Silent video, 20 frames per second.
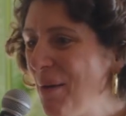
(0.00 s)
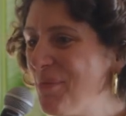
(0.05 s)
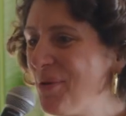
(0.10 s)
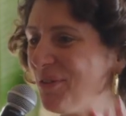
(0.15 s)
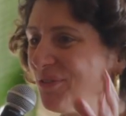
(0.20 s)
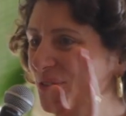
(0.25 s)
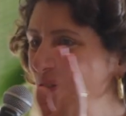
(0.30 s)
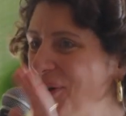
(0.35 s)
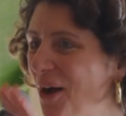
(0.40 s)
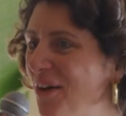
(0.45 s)

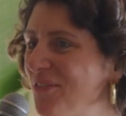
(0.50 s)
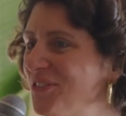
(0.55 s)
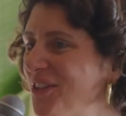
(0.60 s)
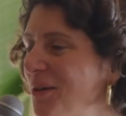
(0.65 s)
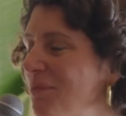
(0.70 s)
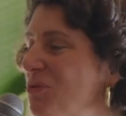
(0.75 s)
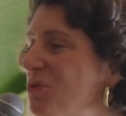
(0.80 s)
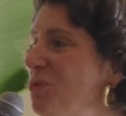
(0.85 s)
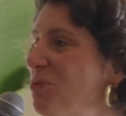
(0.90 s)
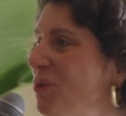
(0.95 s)
But if you have
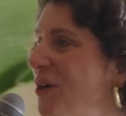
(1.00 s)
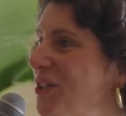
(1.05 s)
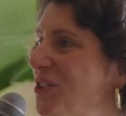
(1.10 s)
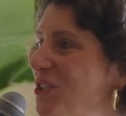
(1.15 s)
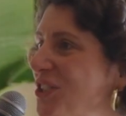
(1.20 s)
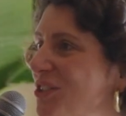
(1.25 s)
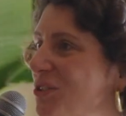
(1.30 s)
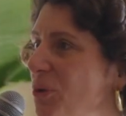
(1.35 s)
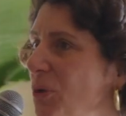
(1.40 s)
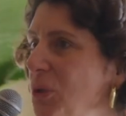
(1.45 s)
time to
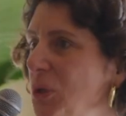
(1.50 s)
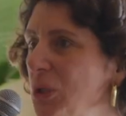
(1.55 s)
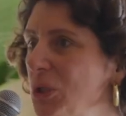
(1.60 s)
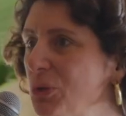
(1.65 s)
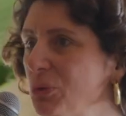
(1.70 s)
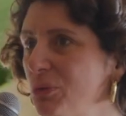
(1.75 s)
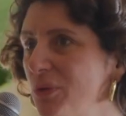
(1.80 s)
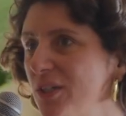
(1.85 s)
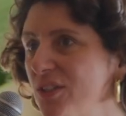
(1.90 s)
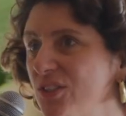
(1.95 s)
watch it all,
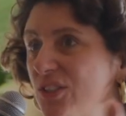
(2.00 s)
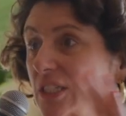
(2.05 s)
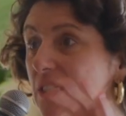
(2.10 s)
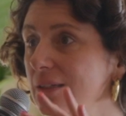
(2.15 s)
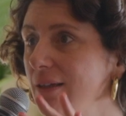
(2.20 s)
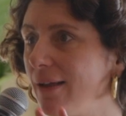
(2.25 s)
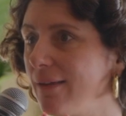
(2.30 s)
you will see